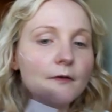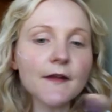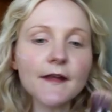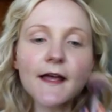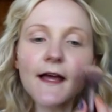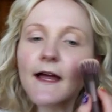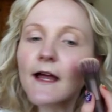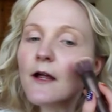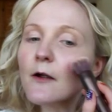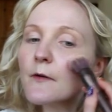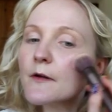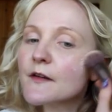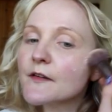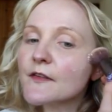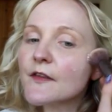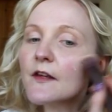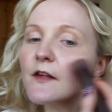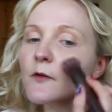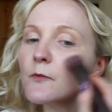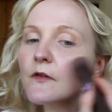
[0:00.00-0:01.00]
on the
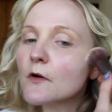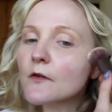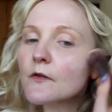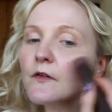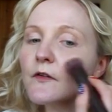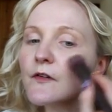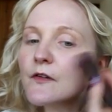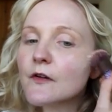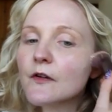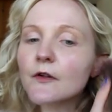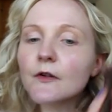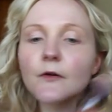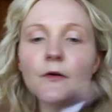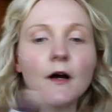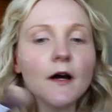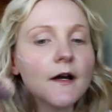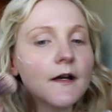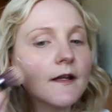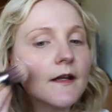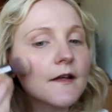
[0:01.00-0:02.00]
areas that you want to
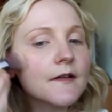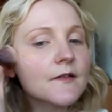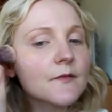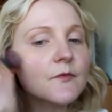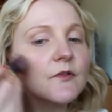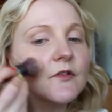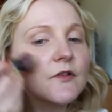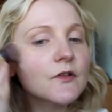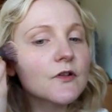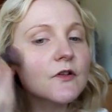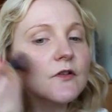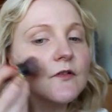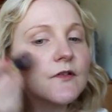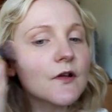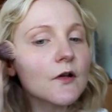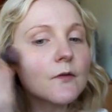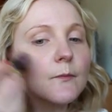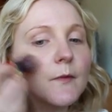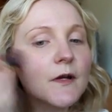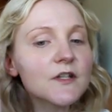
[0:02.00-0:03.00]
highlight. So I'm just going to
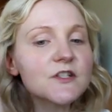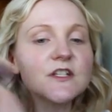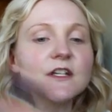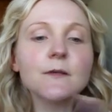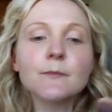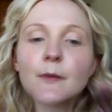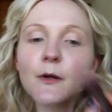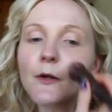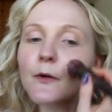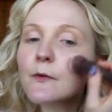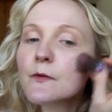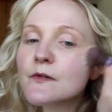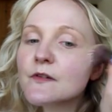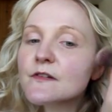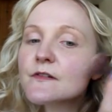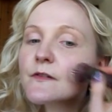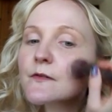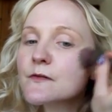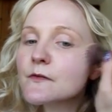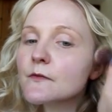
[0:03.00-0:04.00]
use it on my
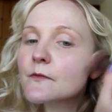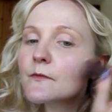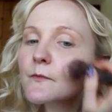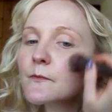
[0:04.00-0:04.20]
cheekbones.